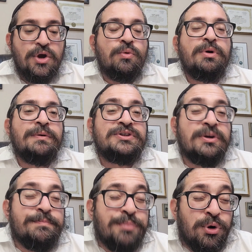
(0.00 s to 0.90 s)
Whereas
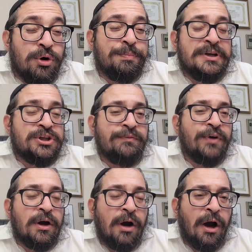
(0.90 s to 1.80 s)
the purpose of
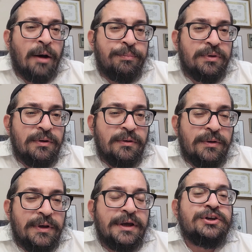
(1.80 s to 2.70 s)
a cup
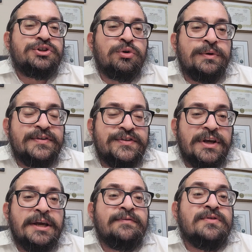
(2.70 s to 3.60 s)
is to
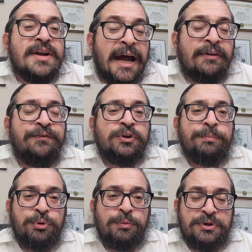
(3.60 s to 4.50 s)
receive, not for the
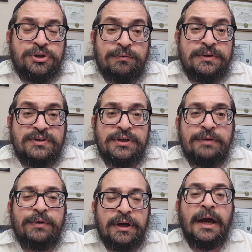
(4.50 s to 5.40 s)
purpose of
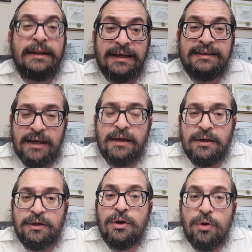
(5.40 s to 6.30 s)
receiving and
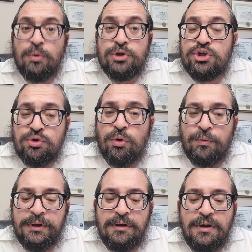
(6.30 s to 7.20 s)
containing or
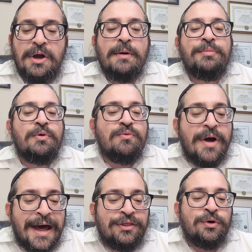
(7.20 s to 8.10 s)
storing, but
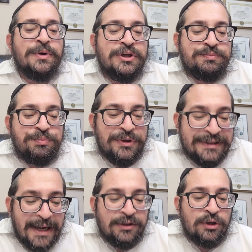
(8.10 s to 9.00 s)
rather its
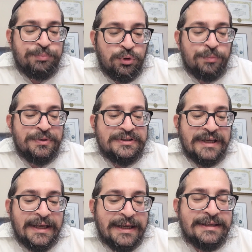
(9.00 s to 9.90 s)
intended purpose
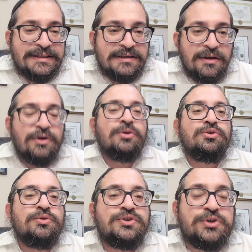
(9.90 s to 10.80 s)
is
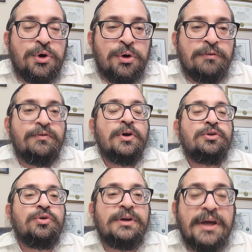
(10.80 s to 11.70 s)
to serve,
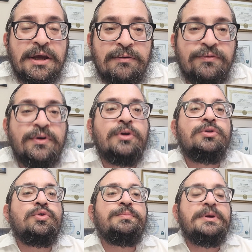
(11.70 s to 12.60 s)
to give,
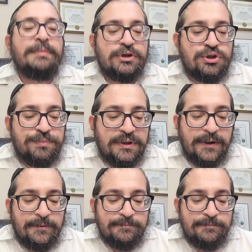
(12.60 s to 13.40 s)
to be mashpia.